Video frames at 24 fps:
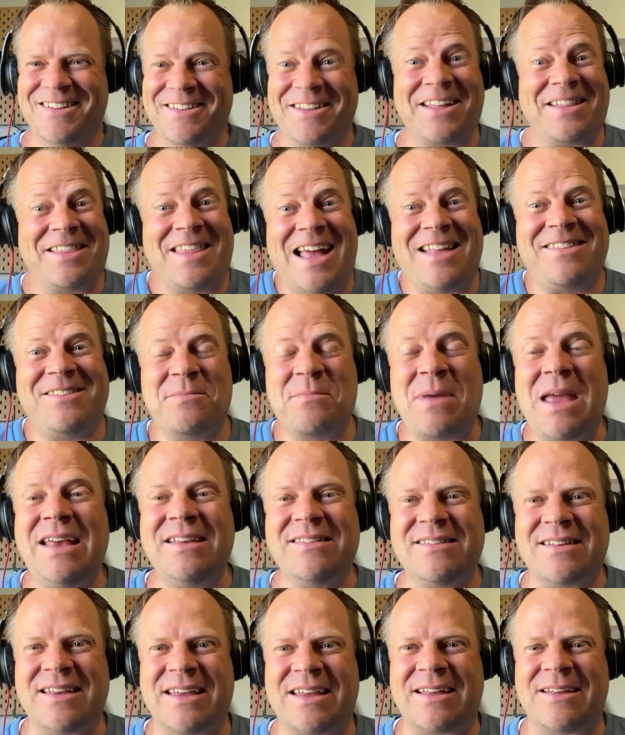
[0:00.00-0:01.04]
Like that's
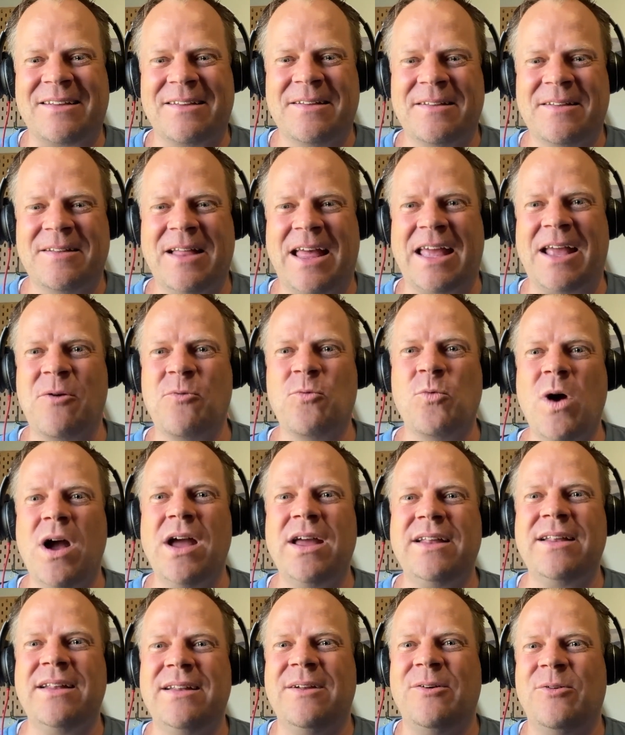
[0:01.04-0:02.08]
amazing. Like
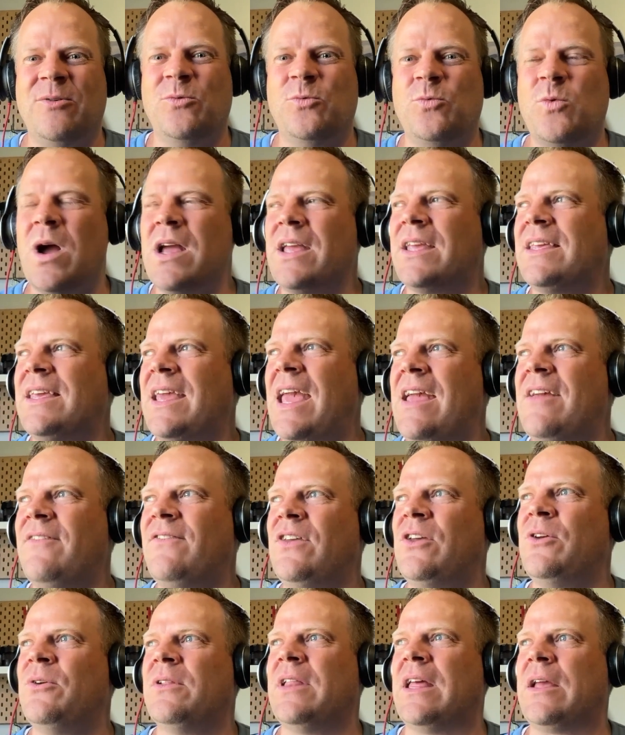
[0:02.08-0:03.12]
what gave
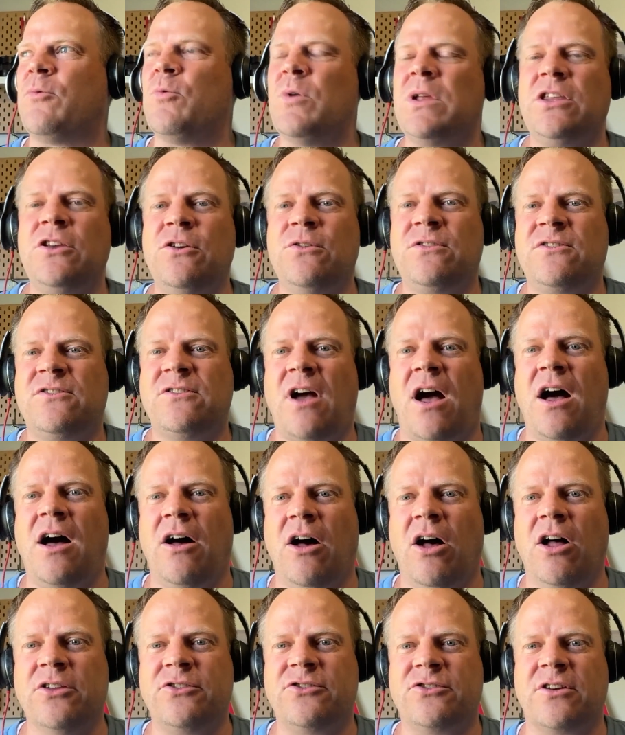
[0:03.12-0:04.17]
you like when you saw
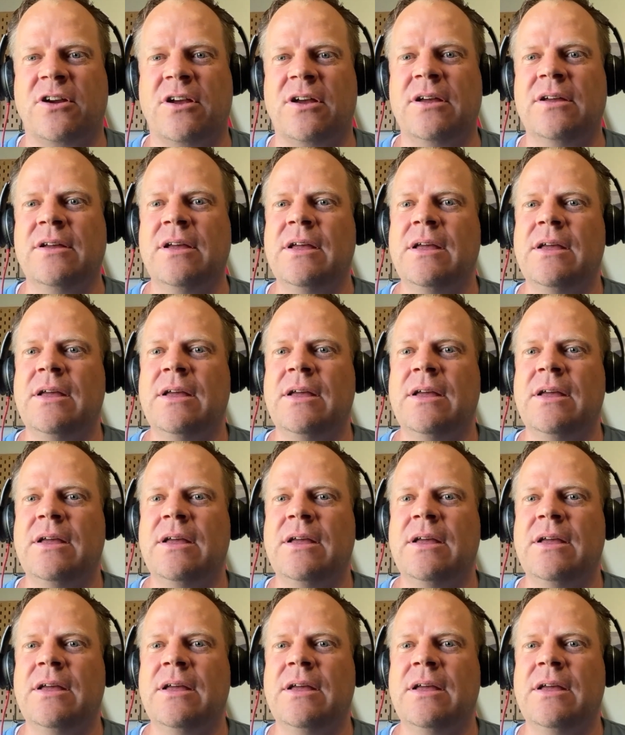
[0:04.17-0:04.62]
Ultra,